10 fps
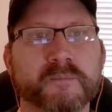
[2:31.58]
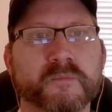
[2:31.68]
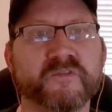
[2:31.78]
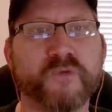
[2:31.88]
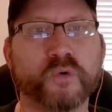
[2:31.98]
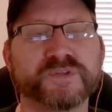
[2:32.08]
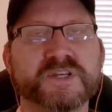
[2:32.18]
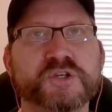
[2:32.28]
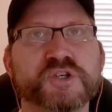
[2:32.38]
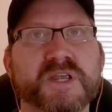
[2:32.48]

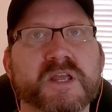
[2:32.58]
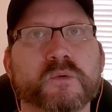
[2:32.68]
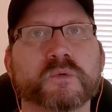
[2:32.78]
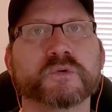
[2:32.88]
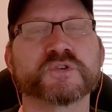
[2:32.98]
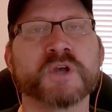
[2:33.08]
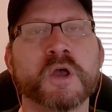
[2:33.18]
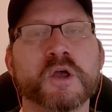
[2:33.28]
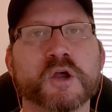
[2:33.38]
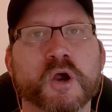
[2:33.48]
voltage equals
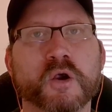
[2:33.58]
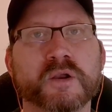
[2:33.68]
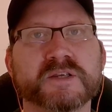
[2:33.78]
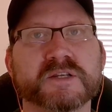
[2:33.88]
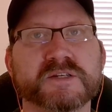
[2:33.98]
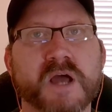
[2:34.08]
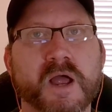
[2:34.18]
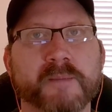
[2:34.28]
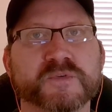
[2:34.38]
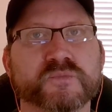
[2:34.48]
current
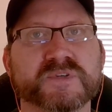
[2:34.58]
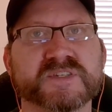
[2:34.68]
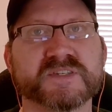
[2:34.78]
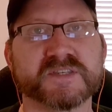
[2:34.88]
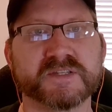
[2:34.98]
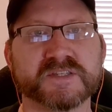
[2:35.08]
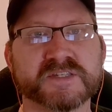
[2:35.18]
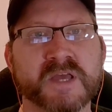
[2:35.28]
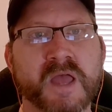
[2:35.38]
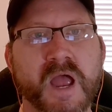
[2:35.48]
times resistance.
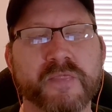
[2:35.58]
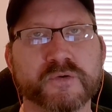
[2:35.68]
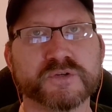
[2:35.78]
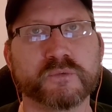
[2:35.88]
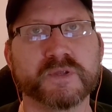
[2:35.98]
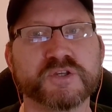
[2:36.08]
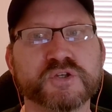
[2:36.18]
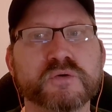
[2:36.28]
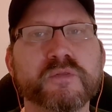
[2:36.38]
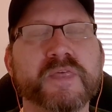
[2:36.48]
And there's only
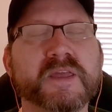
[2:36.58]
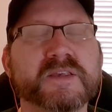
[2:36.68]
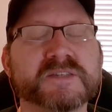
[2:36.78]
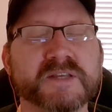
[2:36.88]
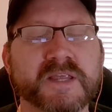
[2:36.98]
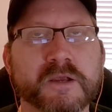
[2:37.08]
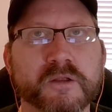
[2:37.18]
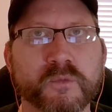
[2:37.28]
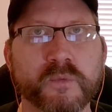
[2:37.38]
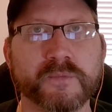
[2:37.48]
two things in here
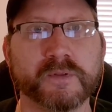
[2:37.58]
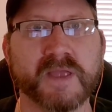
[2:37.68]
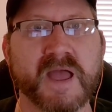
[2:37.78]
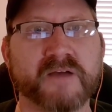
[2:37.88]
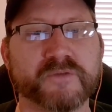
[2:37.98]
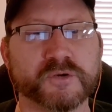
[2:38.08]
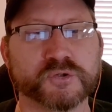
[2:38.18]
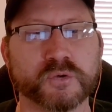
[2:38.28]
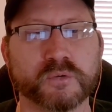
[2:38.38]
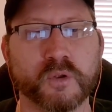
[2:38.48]
that we really have
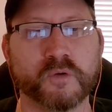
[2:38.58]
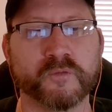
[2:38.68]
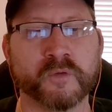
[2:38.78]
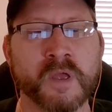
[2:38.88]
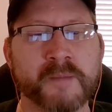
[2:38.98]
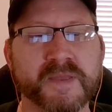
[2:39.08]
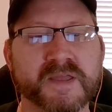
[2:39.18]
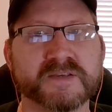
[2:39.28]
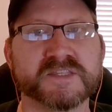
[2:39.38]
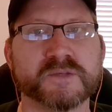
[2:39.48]
control over
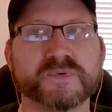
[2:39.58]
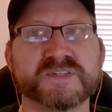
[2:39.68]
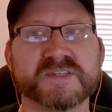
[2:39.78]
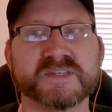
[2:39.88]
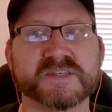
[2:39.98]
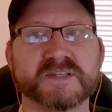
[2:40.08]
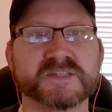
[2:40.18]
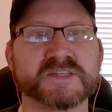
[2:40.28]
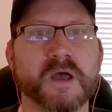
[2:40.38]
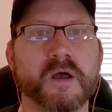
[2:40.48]
because the resistance
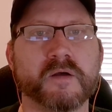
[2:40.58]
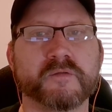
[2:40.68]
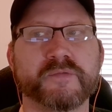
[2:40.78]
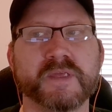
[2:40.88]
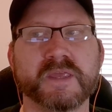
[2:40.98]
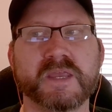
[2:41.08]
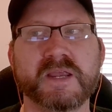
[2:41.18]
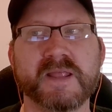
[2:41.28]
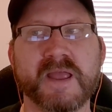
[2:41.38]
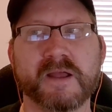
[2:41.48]
of the
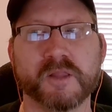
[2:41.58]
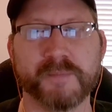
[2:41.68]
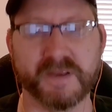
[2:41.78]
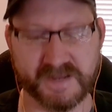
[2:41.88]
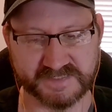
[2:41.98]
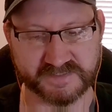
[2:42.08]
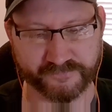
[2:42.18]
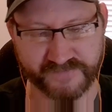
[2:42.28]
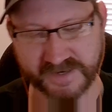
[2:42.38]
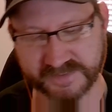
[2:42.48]
heating element is
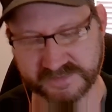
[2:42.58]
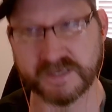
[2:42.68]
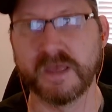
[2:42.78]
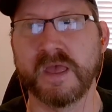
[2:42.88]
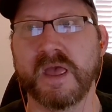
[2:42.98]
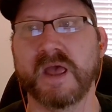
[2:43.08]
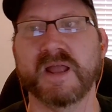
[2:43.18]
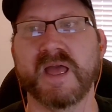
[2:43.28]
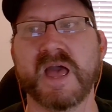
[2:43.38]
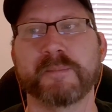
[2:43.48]
fixed and I
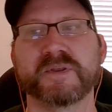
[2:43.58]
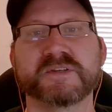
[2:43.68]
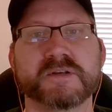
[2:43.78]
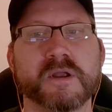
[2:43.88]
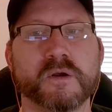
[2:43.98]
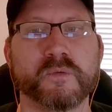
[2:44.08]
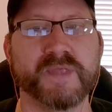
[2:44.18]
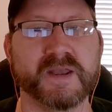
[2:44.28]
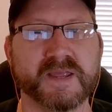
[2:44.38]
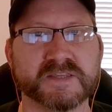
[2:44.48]
happen to know
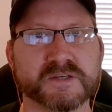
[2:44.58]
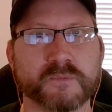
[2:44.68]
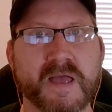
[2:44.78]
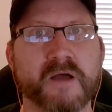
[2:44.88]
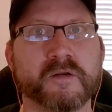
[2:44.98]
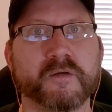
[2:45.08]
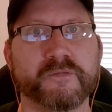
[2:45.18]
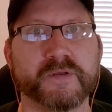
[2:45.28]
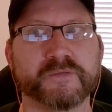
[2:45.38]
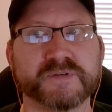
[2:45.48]
that it's around
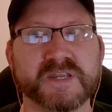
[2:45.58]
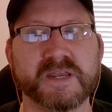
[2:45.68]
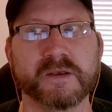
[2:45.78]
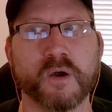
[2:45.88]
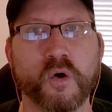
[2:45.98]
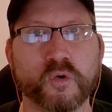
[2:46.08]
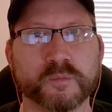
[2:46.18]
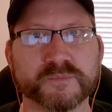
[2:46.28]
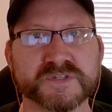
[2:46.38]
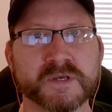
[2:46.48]
15
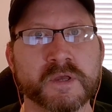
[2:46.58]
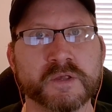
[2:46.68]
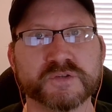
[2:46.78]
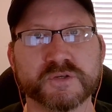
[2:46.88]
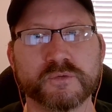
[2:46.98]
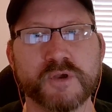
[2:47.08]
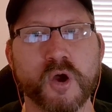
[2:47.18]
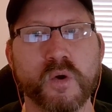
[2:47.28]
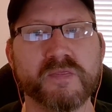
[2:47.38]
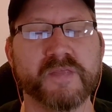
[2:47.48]
ohms. So
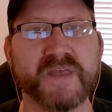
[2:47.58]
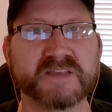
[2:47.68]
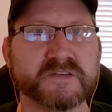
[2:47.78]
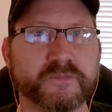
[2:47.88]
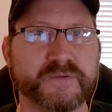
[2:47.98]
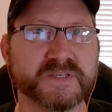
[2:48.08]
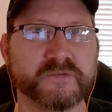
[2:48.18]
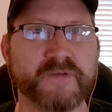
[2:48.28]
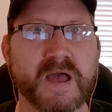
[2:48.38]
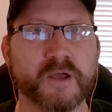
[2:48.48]
knowing that that's a fixed
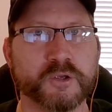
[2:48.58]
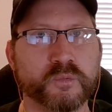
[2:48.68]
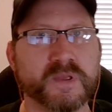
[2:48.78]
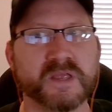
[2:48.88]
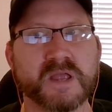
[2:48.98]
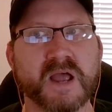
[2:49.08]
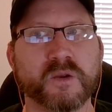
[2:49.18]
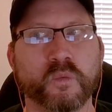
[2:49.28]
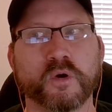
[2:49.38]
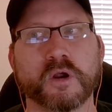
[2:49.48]
value, we can kind
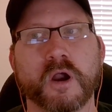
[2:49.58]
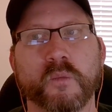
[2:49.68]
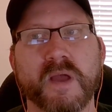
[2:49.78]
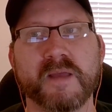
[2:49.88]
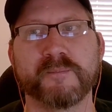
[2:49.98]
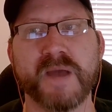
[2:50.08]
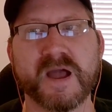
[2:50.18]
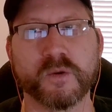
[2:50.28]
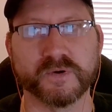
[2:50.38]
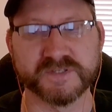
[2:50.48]
of work our way
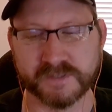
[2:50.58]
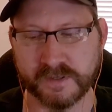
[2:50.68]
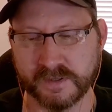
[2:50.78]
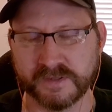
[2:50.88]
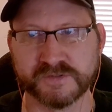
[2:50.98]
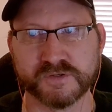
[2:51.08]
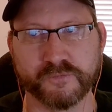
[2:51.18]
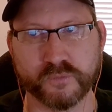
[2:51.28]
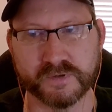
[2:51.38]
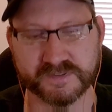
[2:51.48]
backwards. So
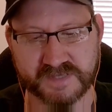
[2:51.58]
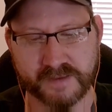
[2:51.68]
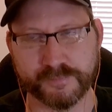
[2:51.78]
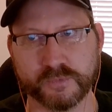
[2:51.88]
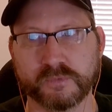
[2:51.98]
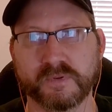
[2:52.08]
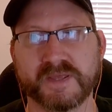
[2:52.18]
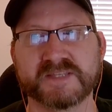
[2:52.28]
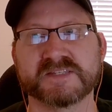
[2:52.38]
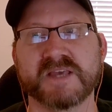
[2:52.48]
for example,
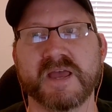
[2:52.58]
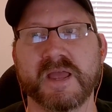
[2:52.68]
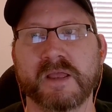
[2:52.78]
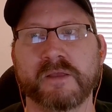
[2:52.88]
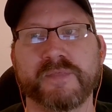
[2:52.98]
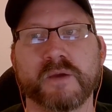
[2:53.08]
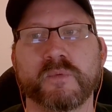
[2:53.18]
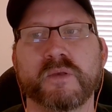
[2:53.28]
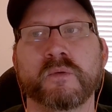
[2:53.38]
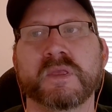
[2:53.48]
let's say that
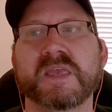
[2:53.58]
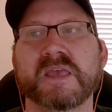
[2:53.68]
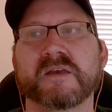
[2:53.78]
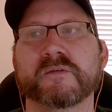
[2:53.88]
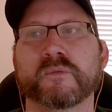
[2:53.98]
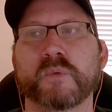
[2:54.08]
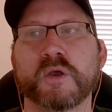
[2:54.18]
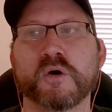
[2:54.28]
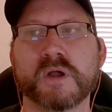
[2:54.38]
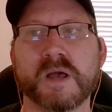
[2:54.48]
we give we
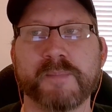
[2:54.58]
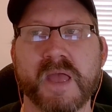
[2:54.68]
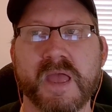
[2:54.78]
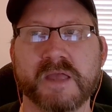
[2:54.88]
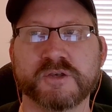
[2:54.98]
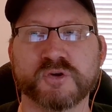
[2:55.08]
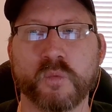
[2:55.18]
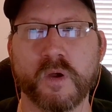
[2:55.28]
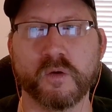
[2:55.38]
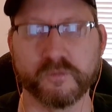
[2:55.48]
hook up a
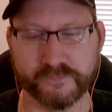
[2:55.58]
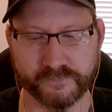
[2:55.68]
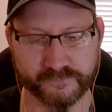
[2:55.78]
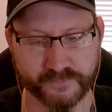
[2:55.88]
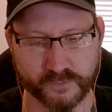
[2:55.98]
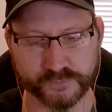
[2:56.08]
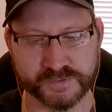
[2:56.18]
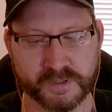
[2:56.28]
12 volt